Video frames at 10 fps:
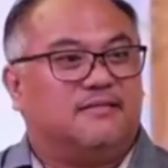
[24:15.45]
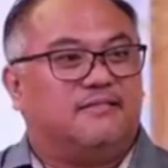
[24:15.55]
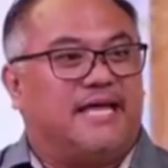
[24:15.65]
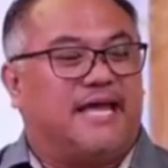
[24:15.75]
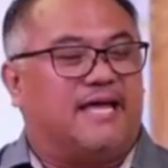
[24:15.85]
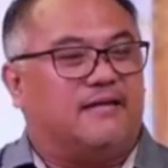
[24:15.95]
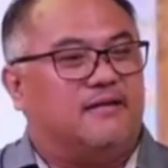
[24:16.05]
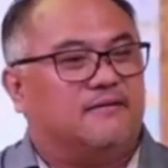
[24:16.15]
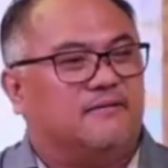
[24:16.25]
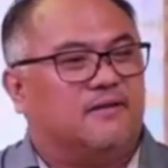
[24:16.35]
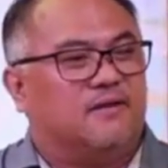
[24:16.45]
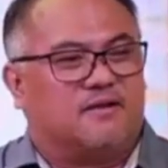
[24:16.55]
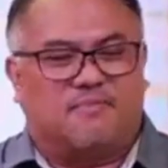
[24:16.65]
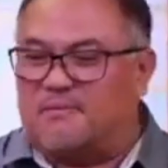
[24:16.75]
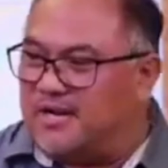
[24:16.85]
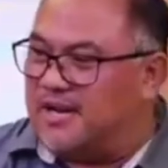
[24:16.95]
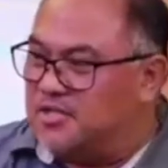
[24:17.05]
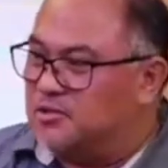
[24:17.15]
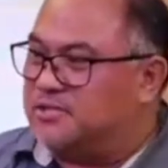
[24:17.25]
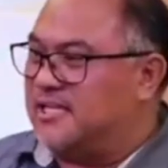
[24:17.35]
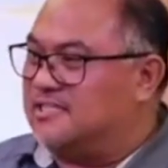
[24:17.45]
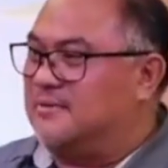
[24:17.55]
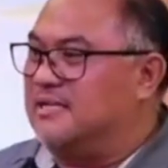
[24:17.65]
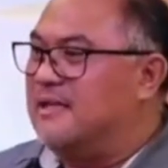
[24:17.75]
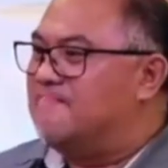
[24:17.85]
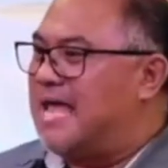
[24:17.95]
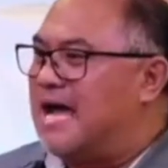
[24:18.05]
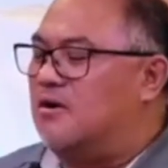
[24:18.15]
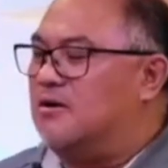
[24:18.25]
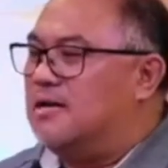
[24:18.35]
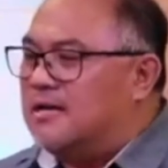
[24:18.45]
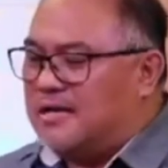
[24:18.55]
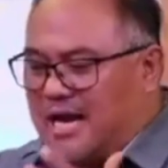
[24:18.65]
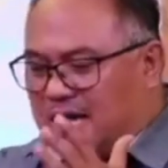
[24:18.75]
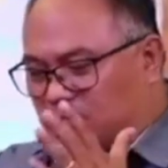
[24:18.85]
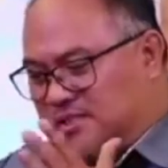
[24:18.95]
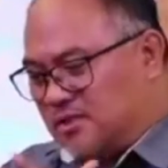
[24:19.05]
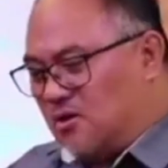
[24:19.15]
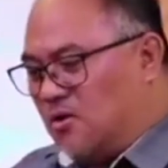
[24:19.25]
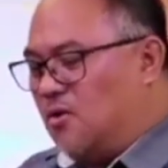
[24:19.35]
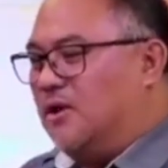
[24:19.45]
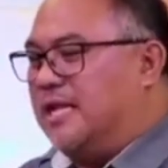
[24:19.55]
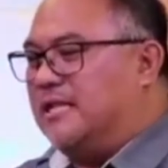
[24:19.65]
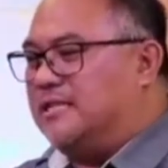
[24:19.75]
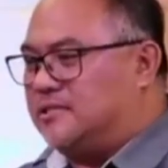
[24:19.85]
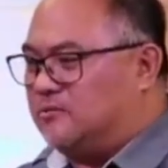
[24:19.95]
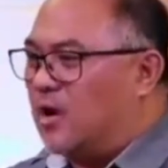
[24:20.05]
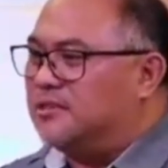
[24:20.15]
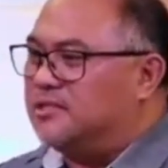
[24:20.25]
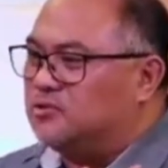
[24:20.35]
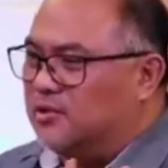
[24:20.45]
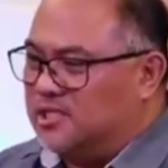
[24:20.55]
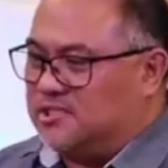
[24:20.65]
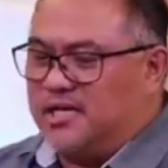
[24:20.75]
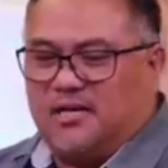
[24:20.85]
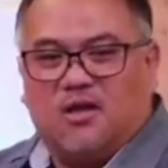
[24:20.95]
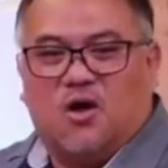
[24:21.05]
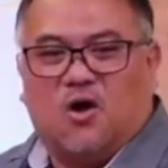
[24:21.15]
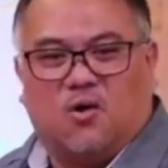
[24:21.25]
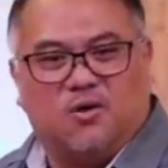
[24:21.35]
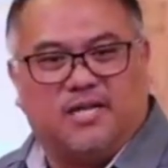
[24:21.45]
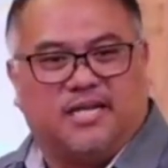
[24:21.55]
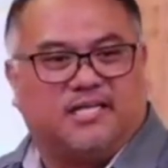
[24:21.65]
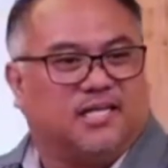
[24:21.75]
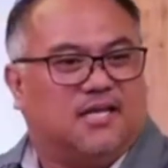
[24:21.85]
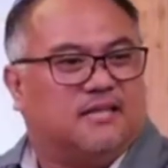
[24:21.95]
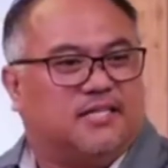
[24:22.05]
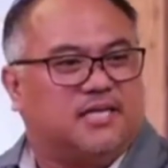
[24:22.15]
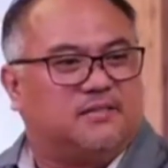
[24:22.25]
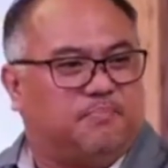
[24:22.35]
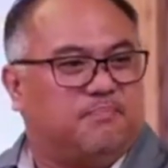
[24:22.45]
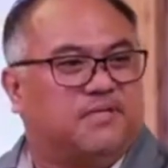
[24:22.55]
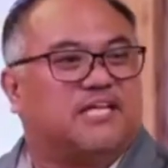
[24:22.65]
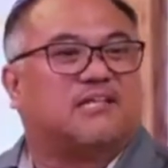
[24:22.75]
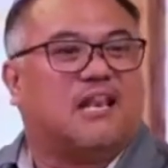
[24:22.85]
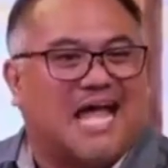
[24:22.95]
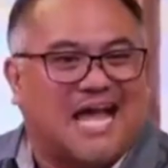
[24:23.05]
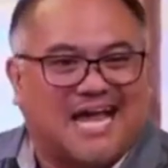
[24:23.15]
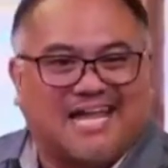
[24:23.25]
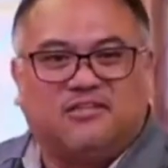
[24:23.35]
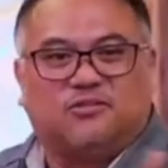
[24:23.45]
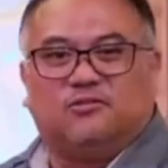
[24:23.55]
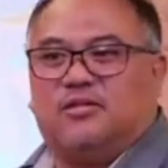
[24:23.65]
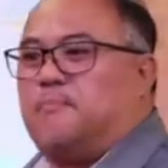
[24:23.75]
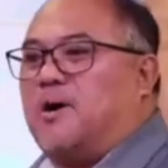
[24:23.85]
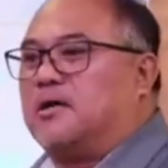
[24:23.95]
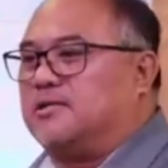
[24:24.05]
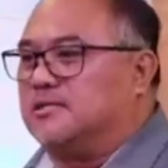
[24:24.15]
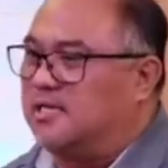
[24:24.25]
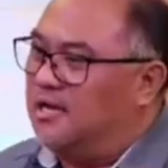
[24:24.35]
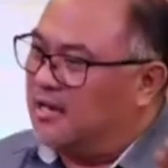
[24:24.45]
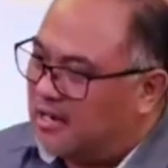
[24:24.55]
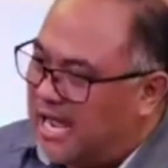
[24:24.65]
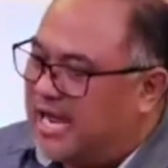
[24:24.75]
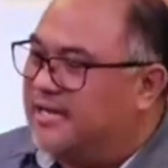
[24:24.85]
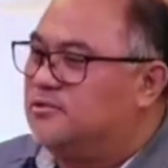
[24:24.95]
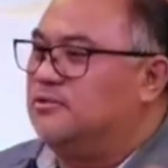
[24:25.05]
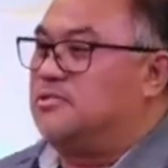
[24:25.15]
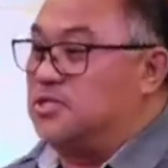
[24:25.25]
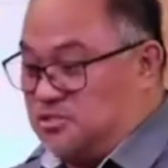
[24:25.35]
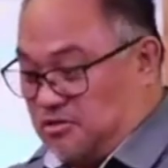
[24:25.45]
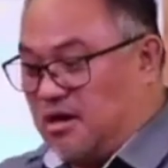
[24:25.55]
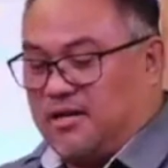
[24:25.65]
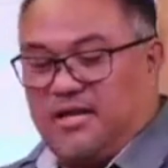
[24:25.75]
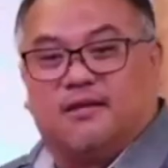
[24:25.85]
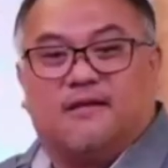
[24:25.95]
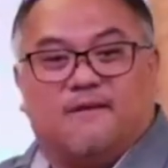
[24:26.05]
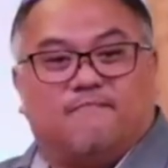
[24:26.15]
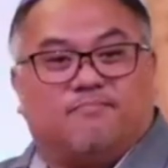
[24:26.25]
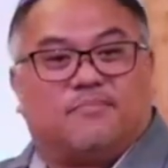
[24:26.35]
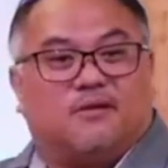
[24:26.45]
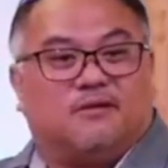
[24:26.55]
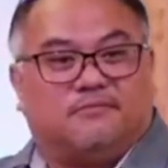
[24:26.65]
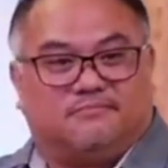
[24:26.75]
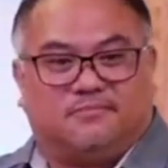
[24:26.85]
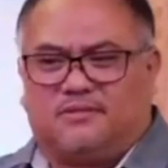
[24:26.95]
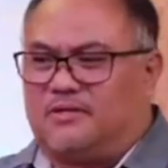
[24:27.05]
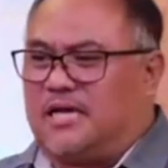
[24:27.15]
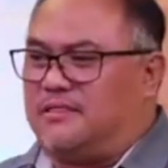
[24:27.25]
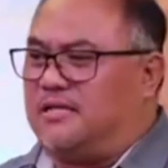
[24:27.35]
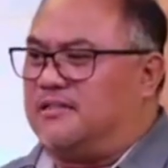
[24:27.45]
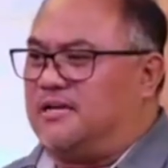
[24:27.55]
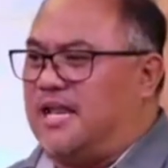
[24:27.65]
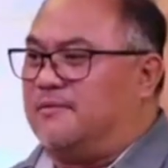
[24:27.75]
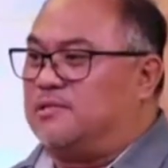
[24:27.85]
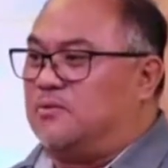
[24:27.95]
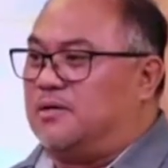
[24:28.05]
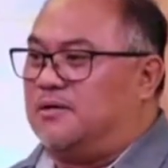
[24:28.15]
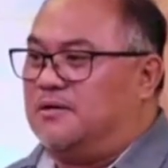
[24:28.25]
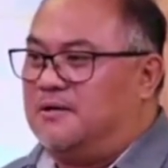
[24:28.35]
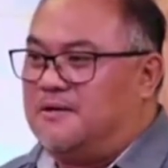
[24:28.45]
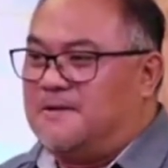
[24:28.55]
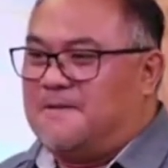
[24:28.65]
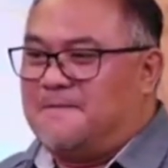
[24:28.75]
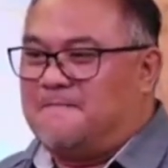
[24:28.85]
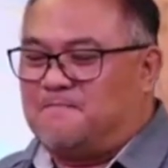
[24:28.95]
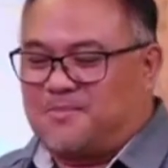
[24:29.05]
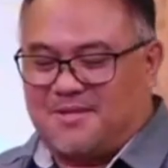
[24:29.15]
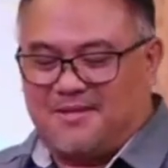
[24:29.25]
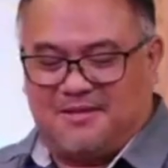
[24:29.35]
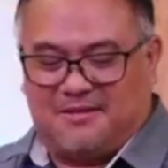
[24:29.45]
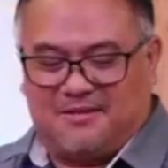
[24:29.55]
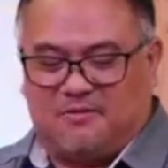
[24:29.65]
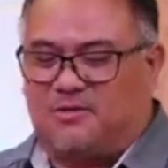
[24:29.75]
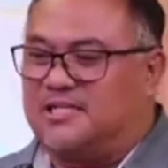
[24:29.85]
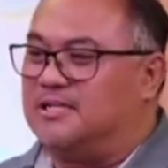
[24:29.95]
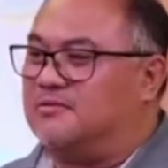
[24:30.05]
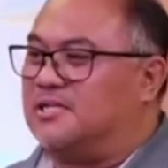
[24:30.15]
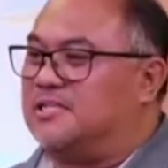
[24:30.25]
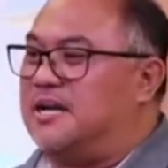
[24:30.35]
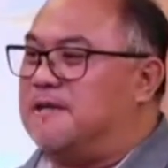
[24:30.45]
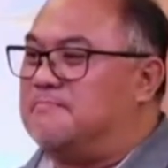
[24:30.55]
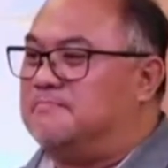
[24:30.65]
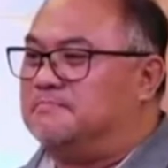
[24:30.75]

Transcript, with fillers: Dead. Remember in the New Testament how God was so holy and wanting to instill holiness. There's people that lied to the apostles, lied to the church regarding, I think their names were, what's, it, what's their name?